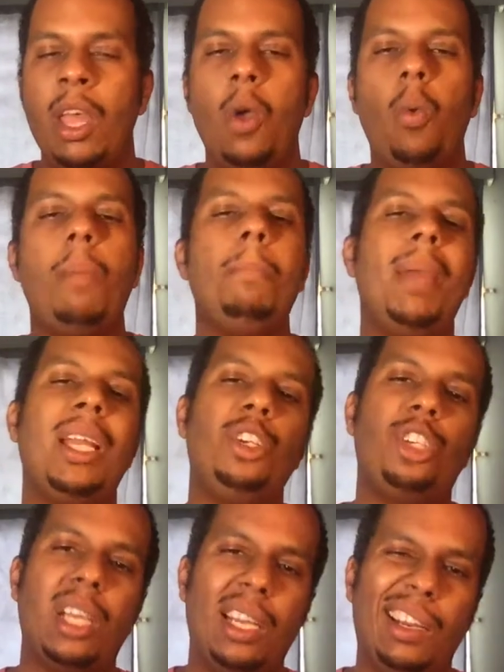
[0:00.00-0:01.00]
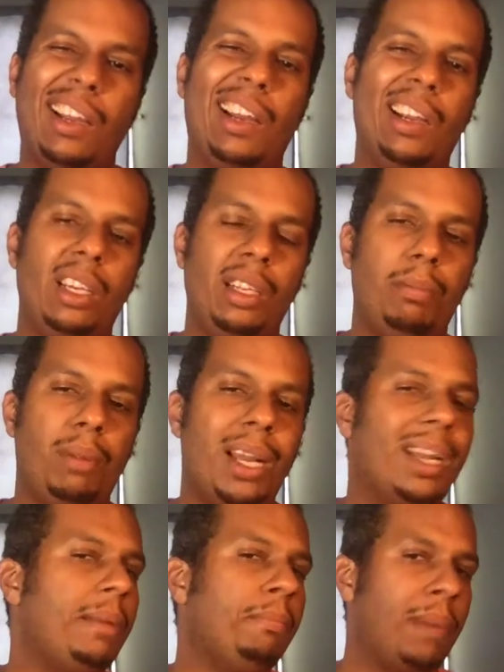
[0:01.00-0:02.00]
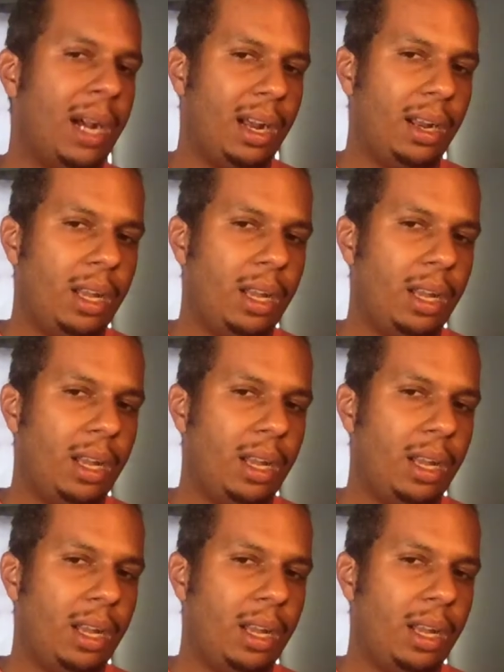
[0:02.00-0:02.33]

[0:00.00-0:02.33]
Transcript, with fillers: We mentioned Arlene, Brad, and Ma.